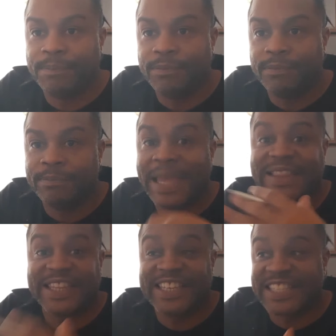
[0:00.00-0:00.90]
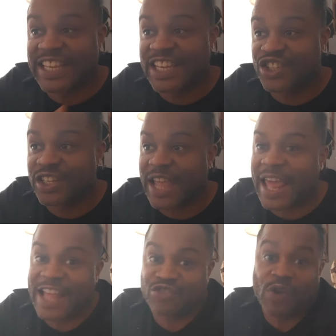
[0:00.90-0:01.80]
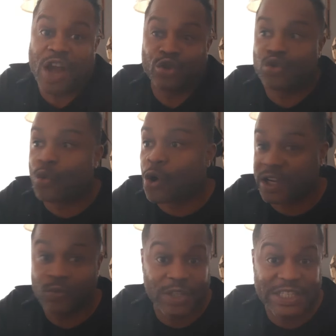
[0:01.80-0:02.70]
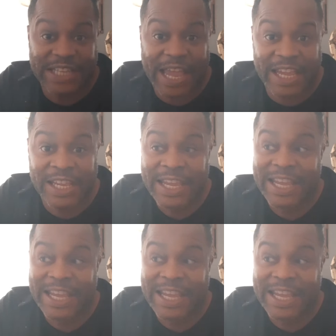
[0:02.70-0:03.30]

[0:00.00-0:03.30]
make the decision that, as Ronald Dworkin would say